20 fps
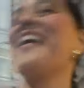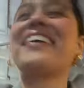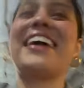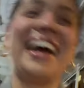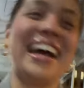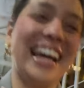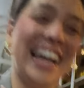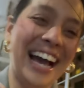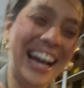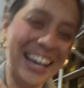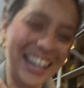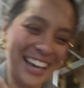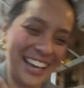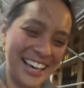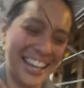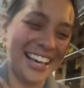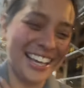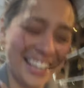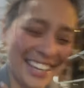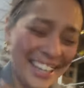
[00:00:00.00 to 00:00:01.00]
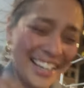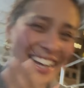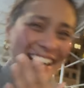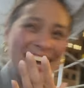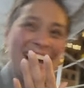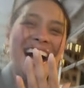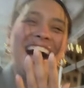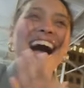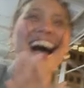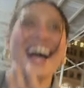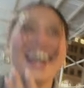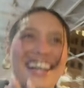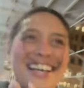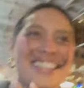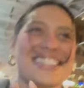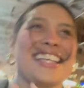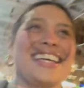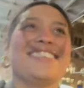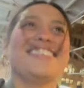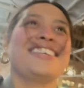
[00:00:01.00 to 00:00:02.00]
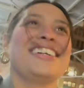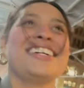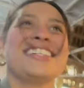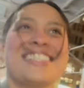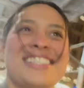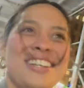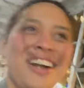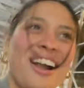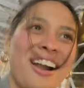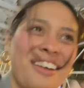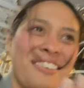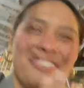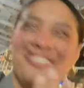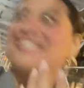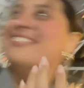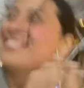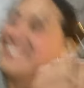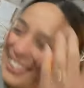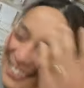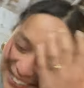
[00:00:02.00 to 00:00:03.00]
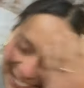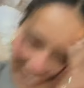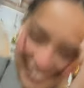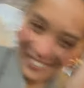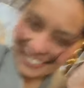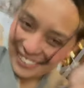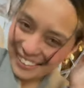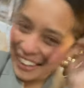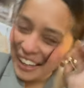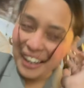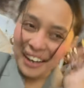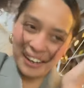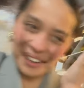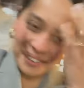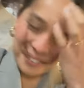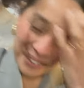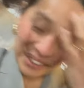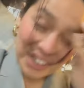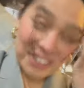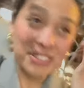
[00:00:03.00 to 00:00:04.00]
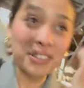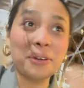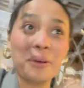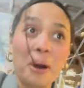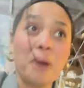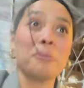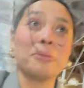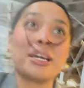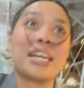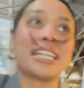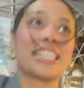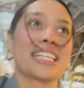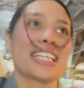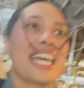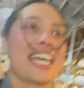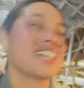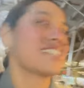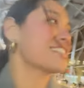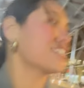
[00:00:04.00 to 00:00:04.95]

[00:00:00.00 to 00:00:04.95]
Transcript: Okay. I was like, we're going to starve. We'd have to go home and get the Cane's